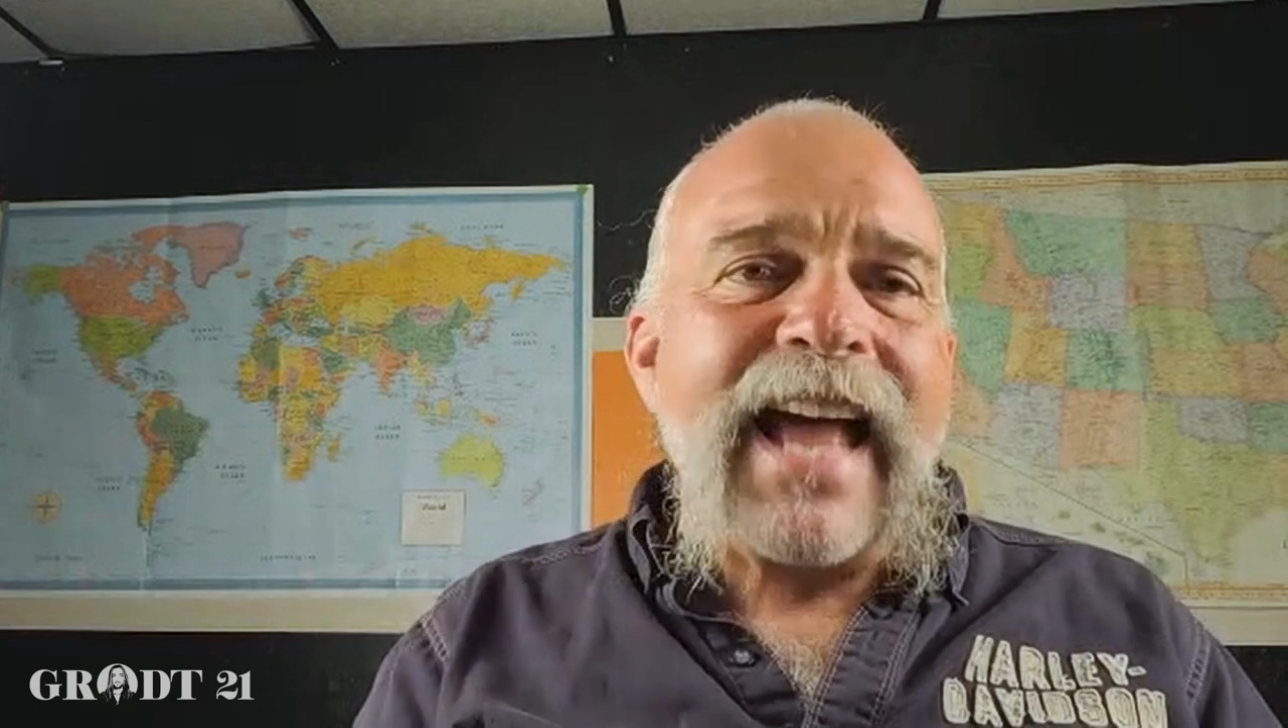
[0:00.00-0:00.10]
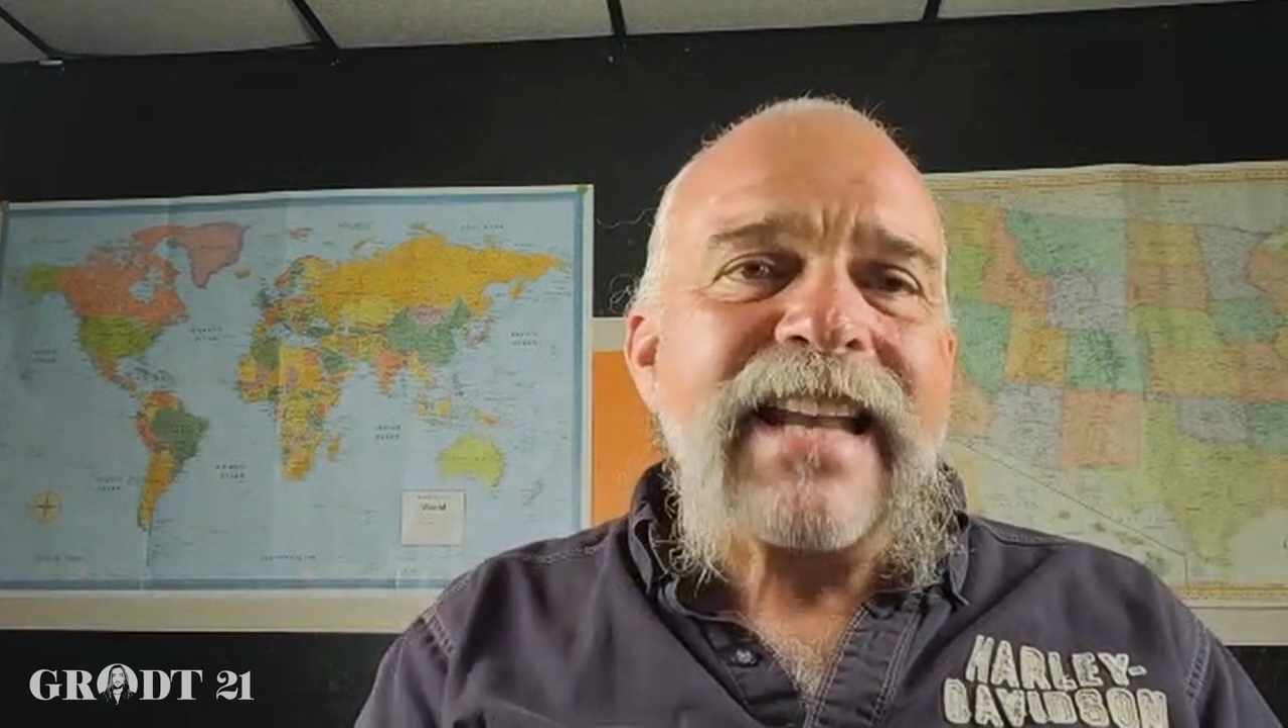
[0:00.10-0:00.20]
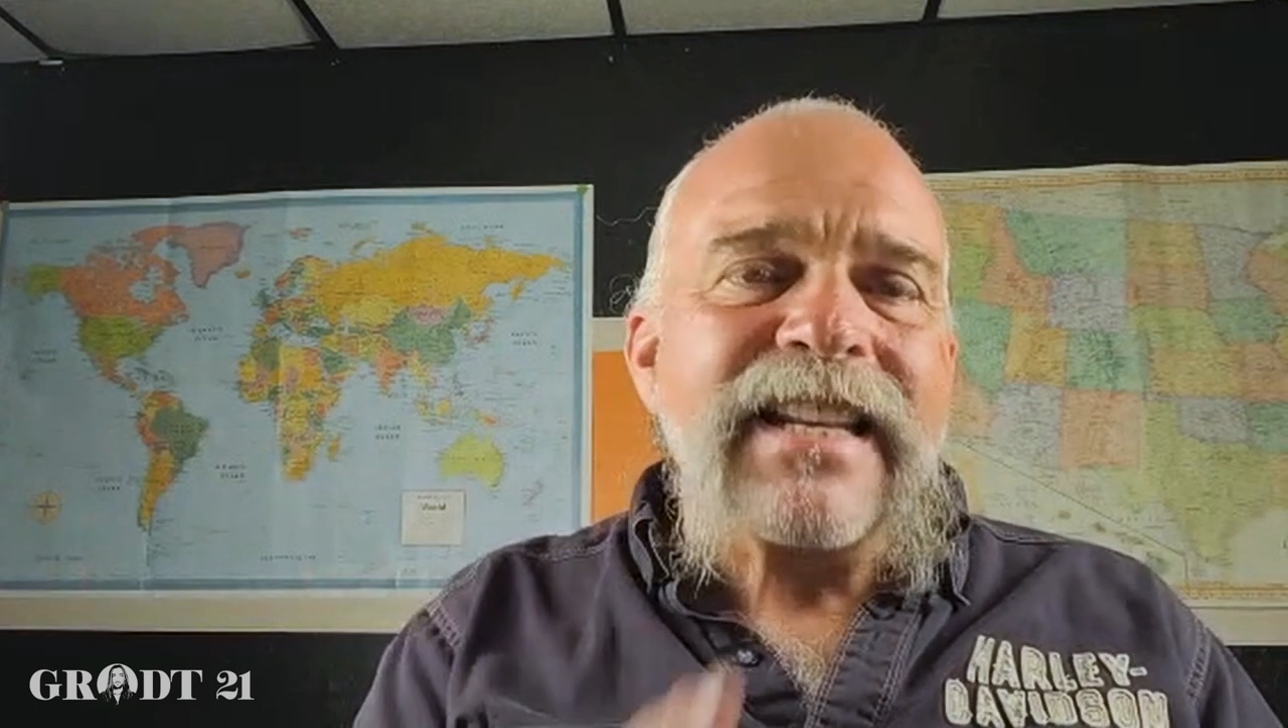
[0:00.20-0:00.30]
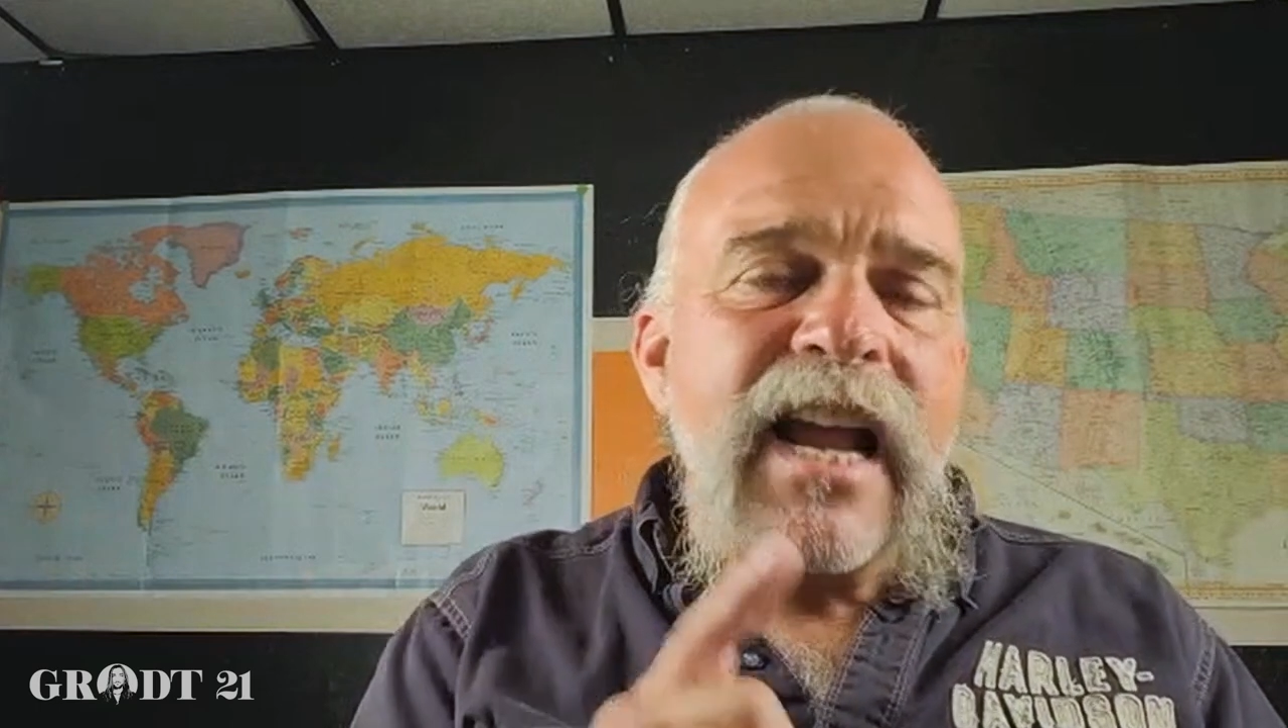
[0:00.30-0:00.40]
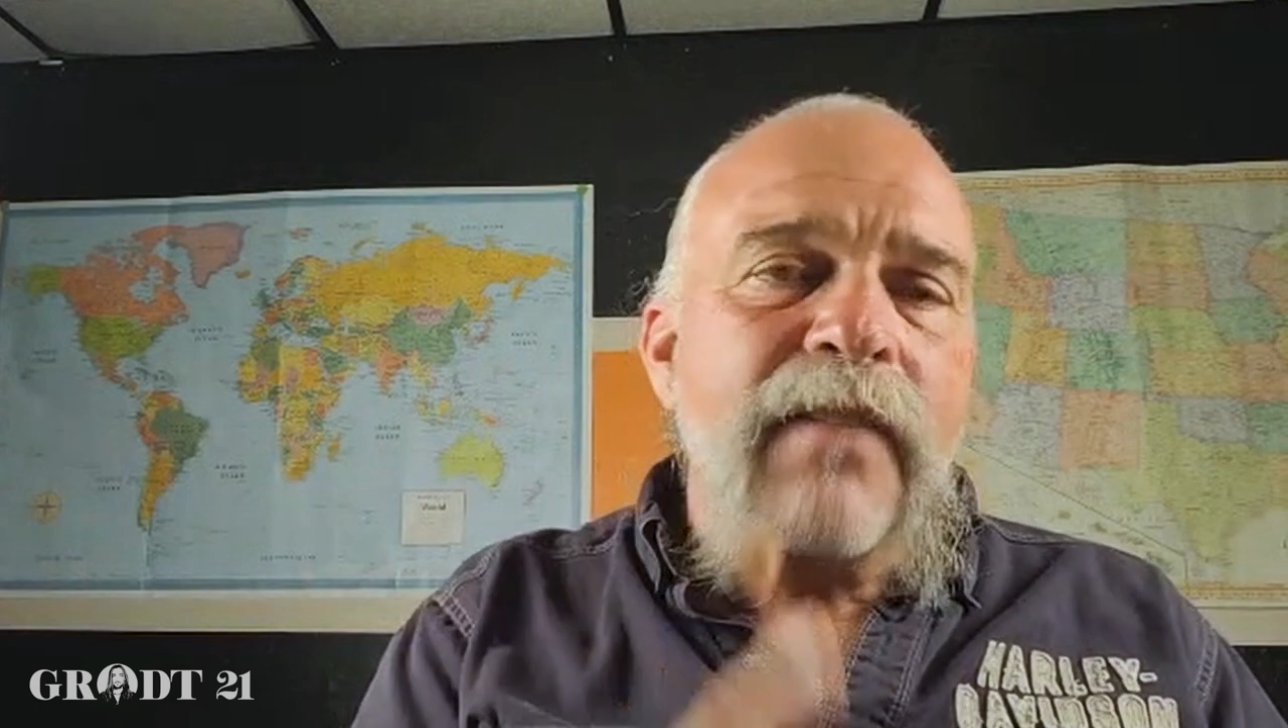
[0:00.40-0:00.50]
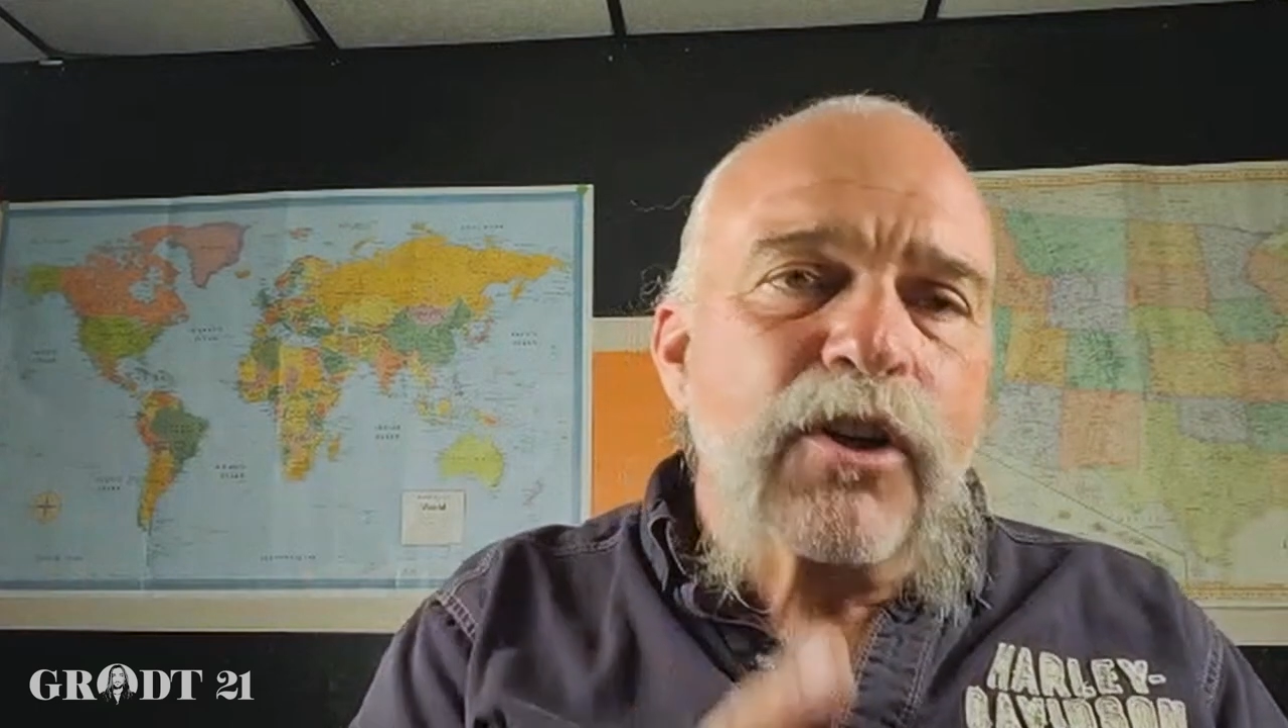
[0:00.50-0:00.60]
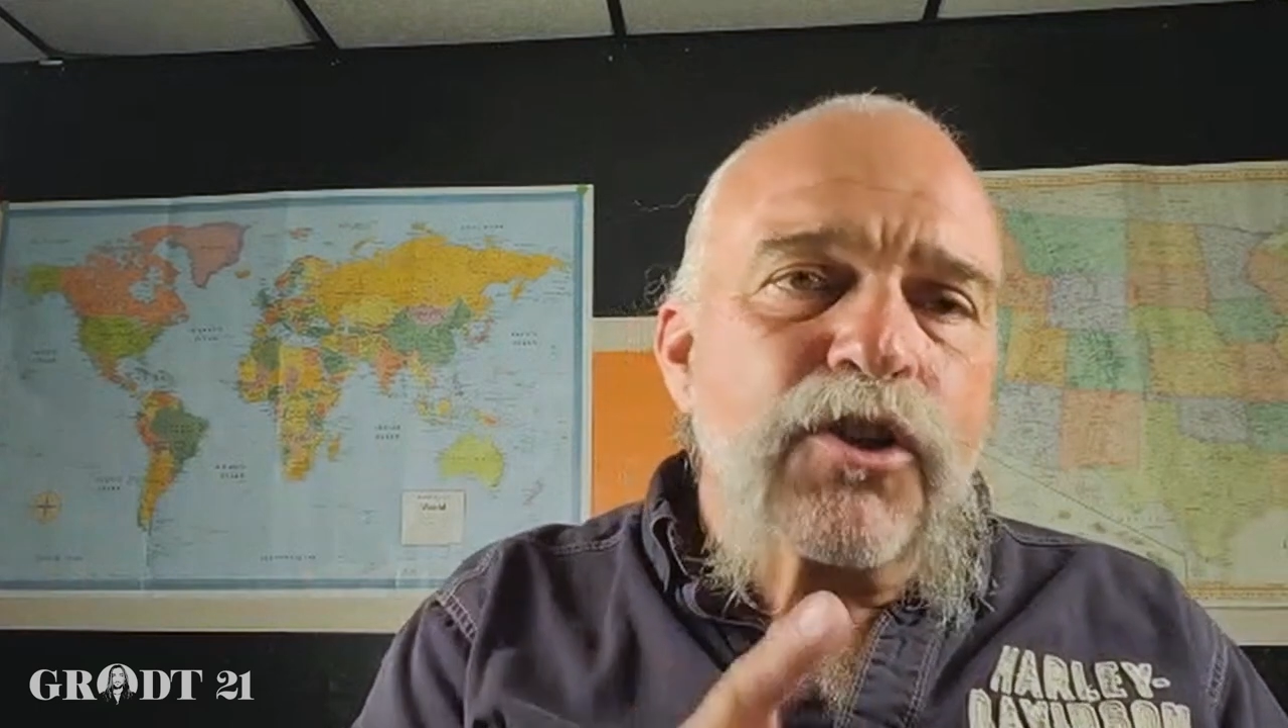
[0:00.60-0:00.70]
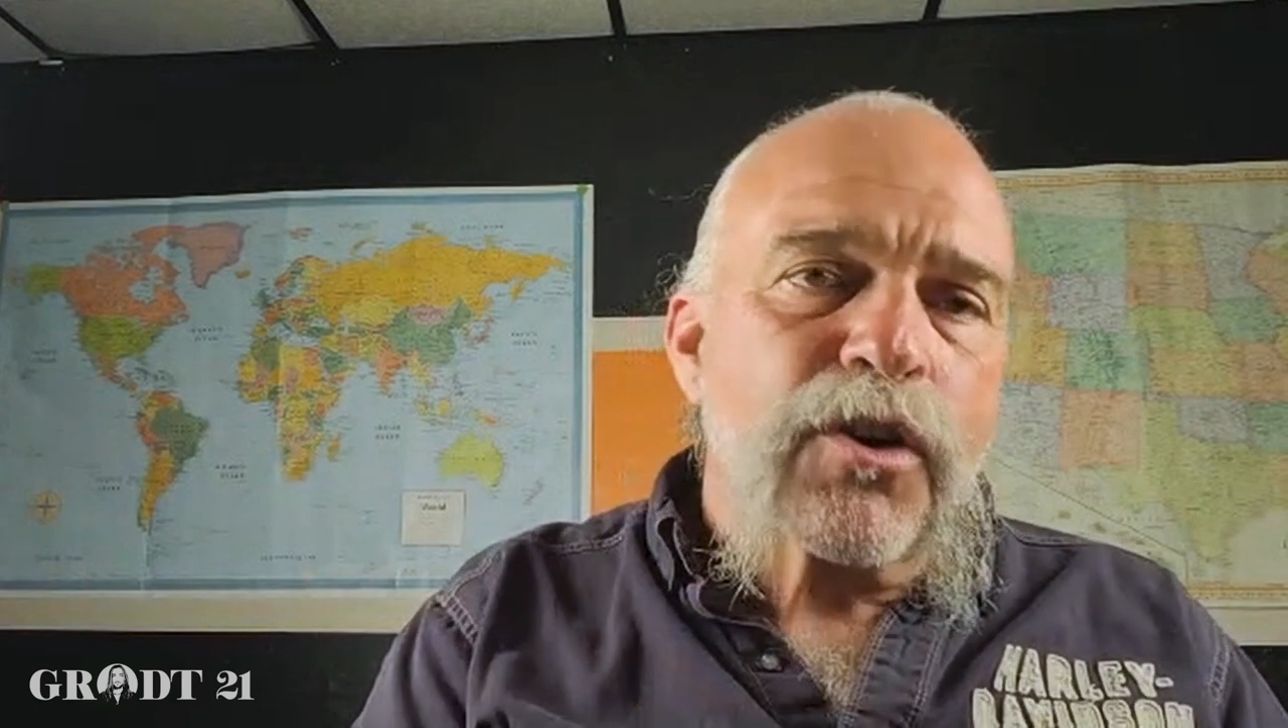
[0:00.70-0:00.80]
dad never